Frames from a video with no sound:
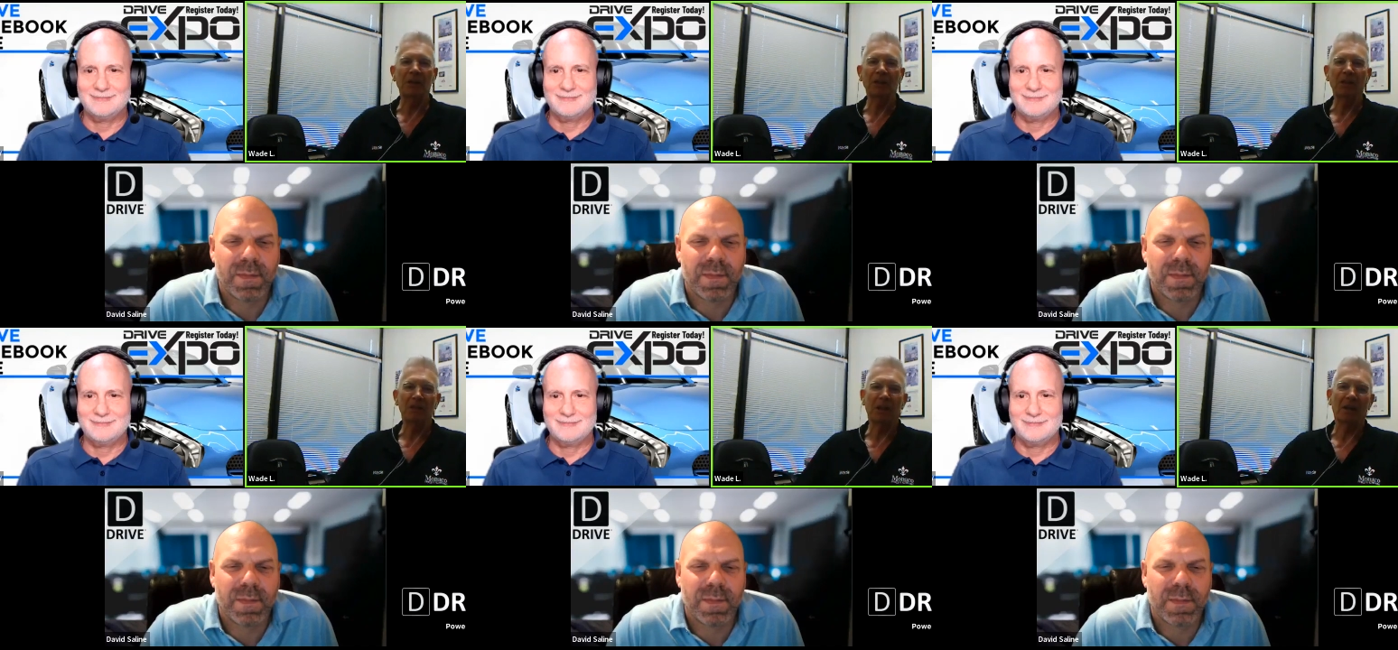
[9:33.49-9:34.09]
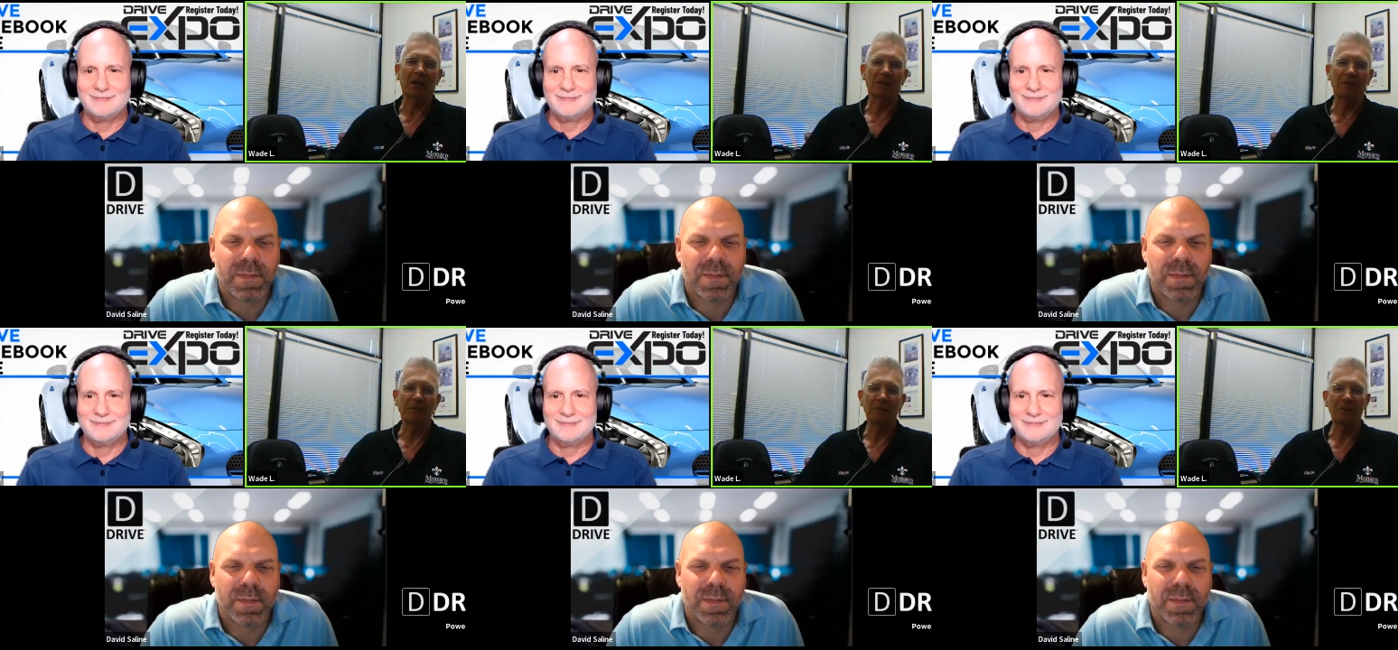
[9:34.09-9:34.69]
Speaker 1: the executive
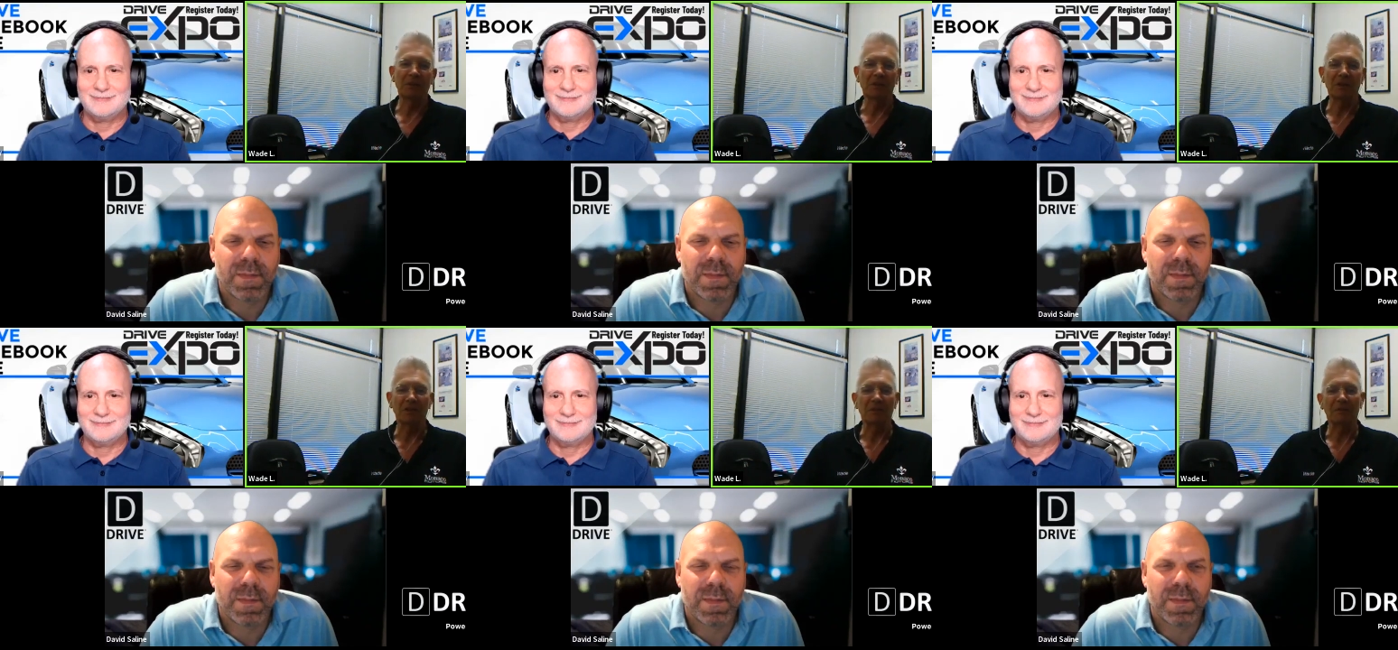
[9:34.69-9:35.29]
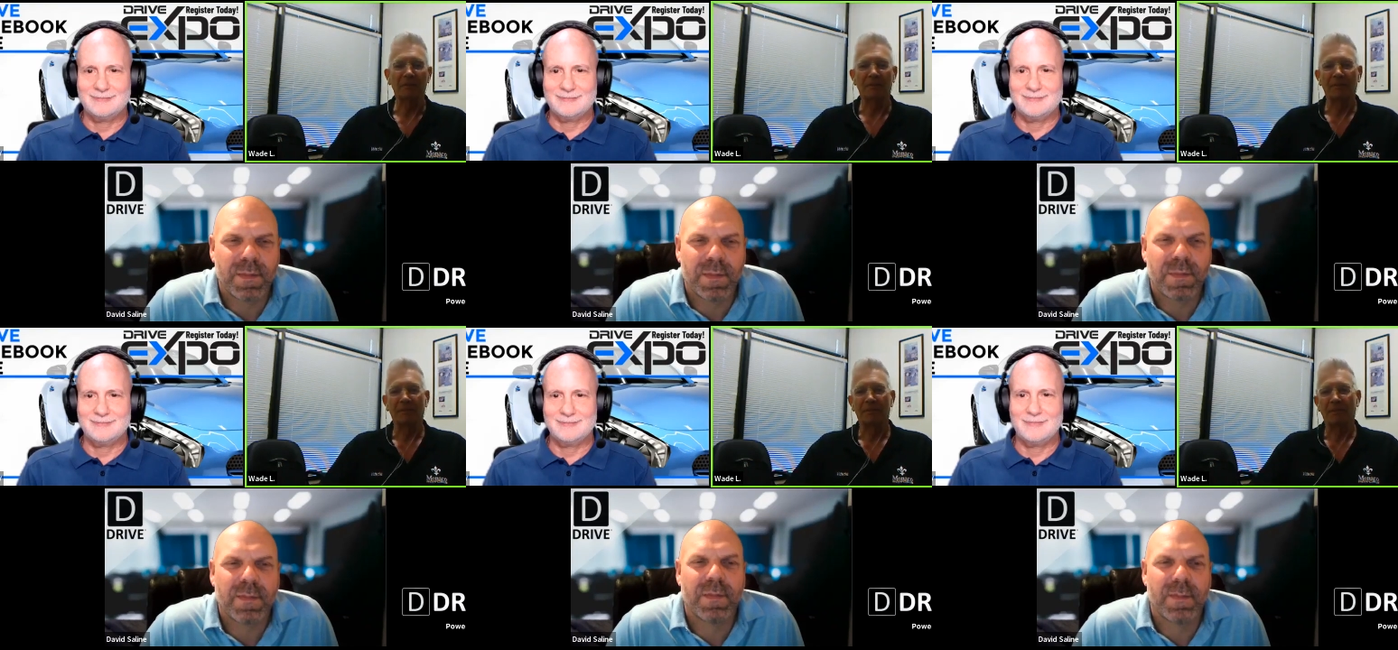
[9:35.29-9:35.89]
of the business.
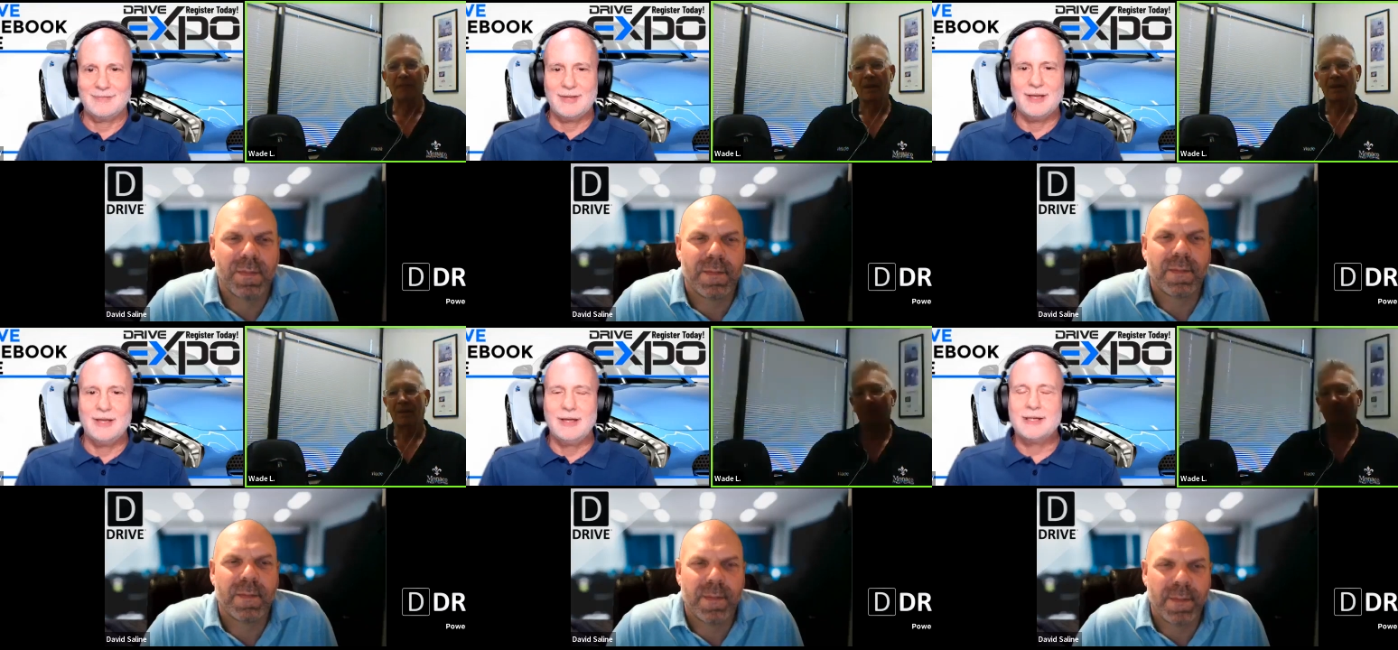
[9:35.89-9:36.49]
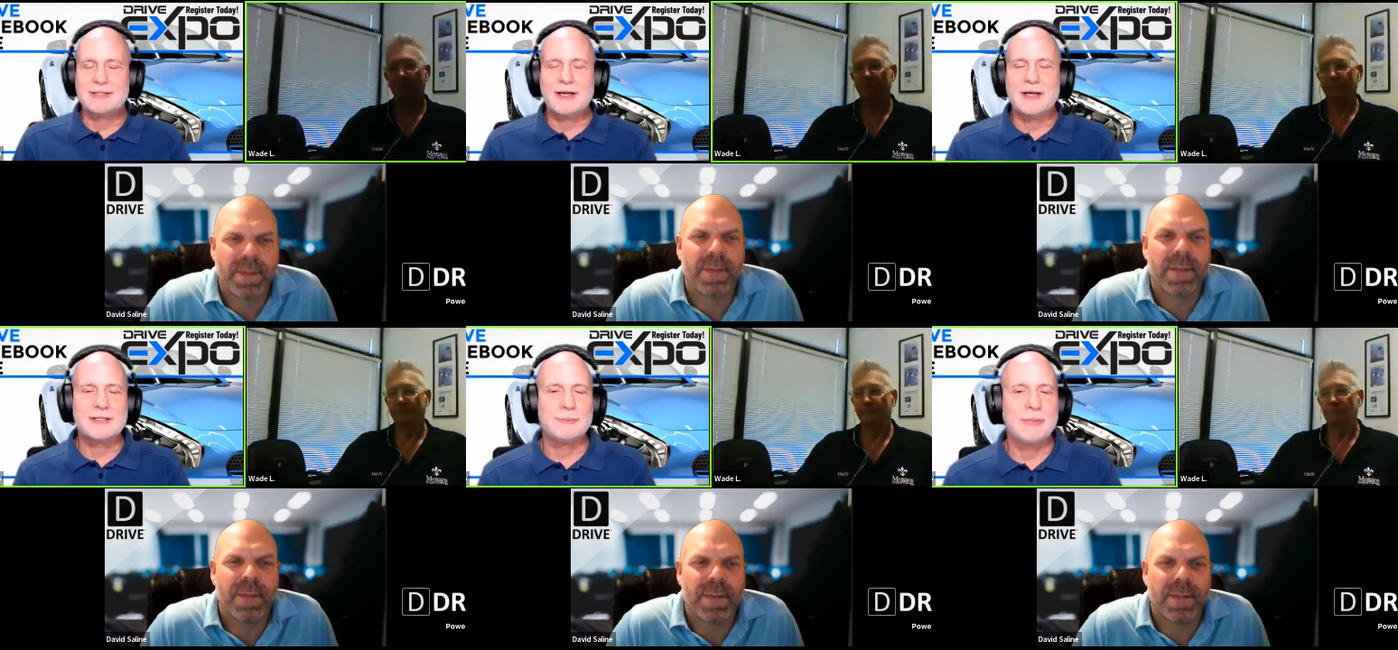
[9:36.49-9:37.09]
Speaker 2: That's
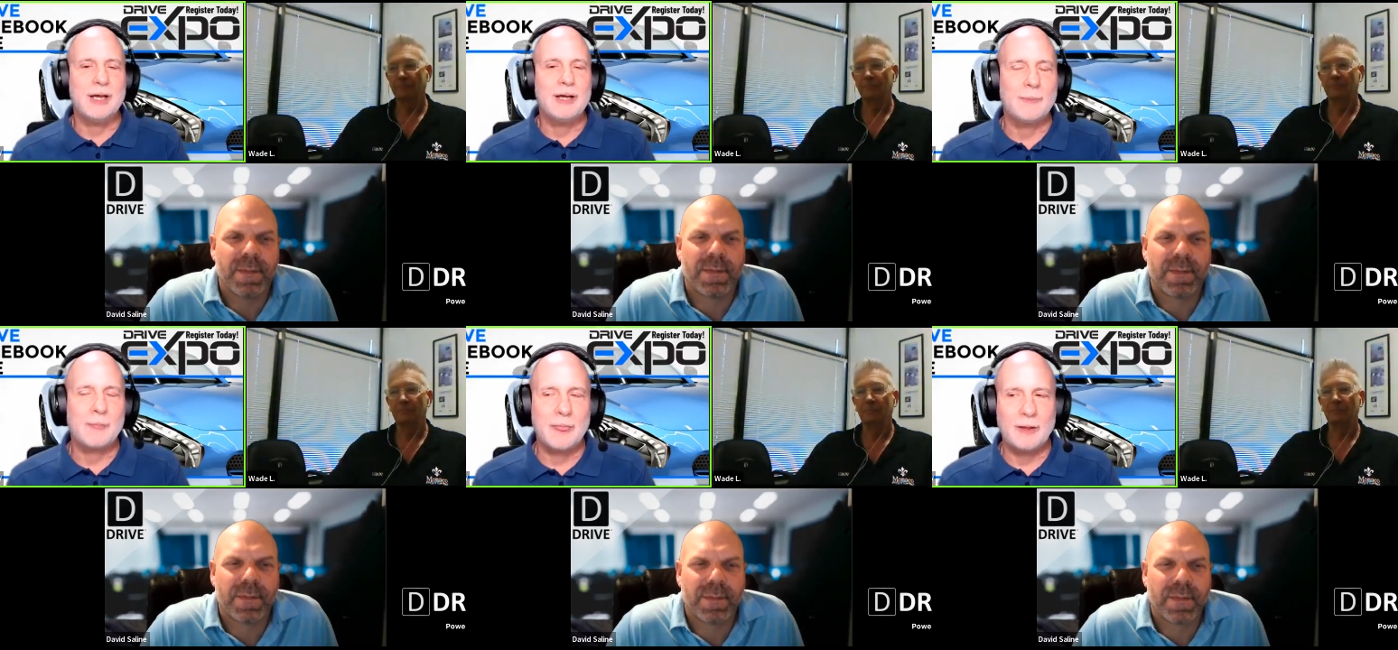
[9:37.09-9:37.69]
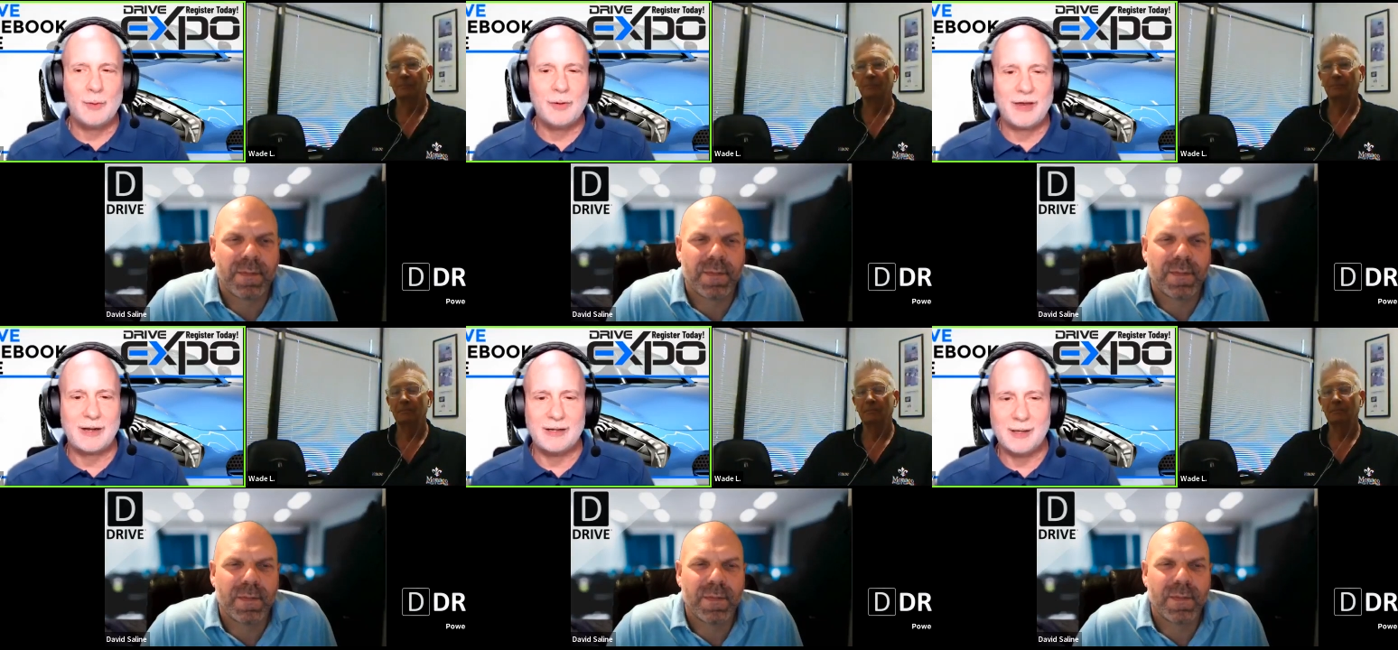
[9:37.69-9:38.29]
awesome. Now, we've
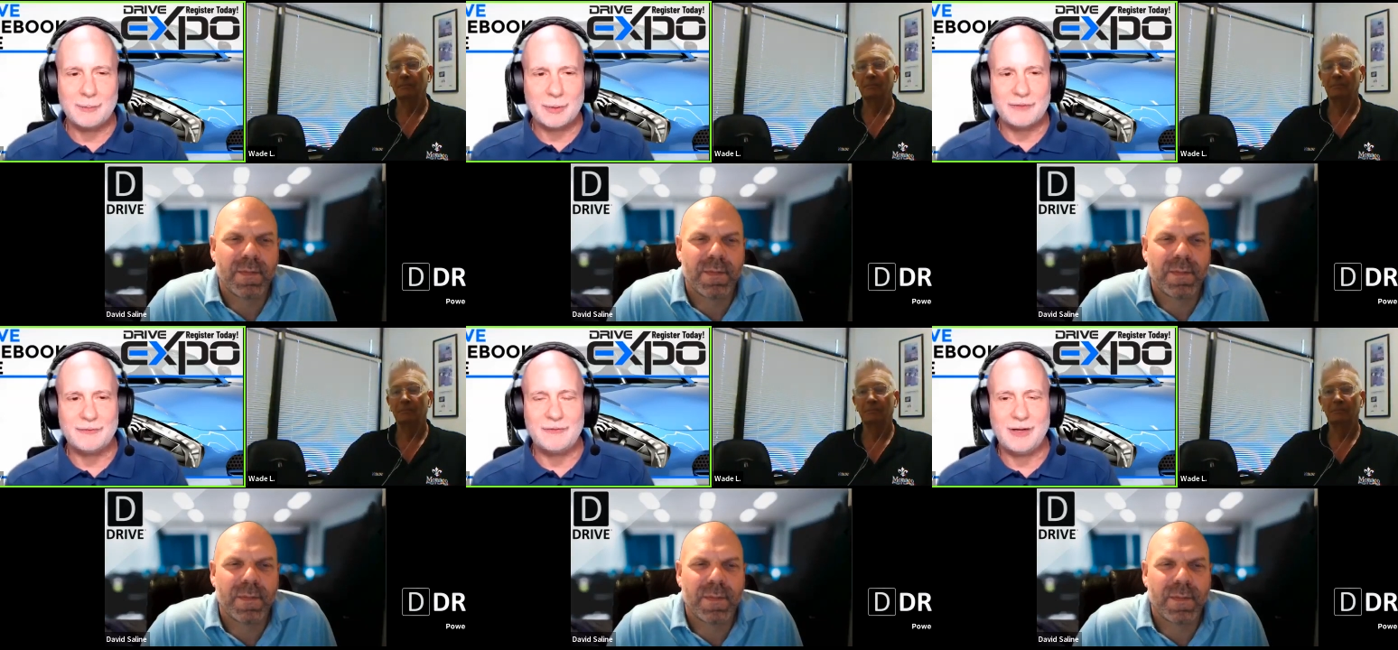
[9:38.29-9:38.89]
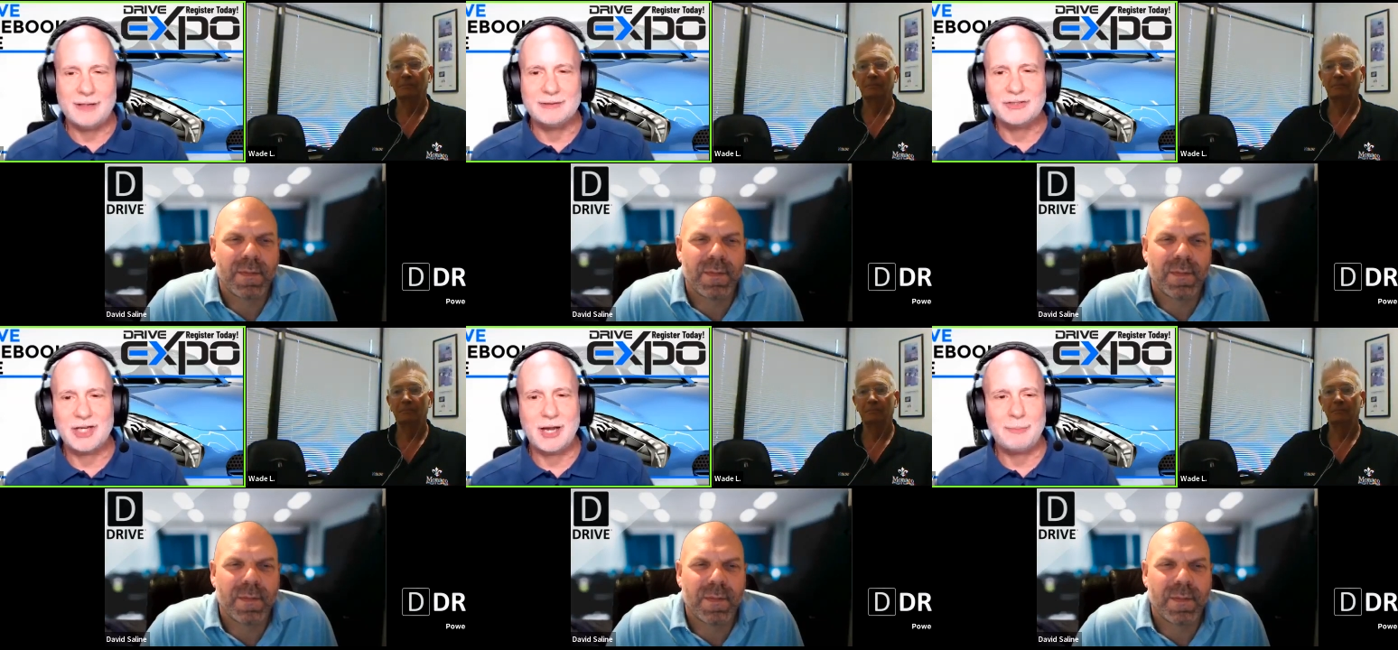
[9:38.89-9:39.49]
had a number of uh,
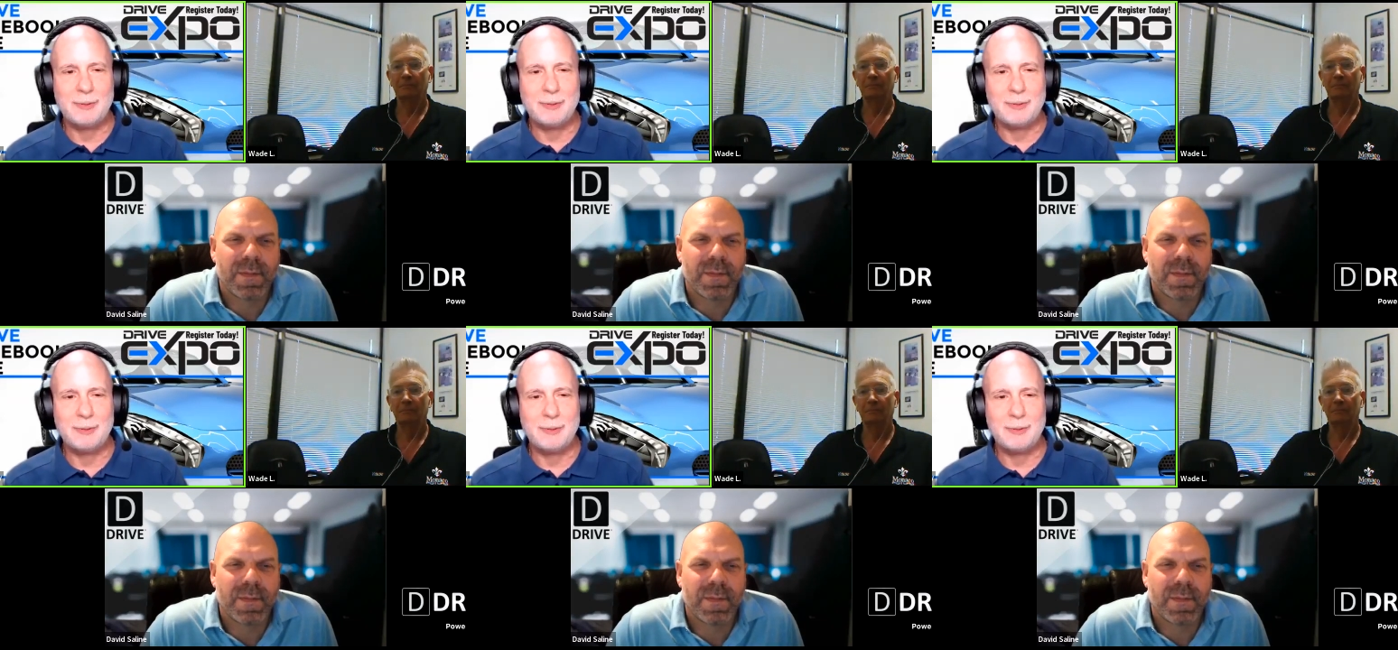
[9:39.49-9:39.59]
shop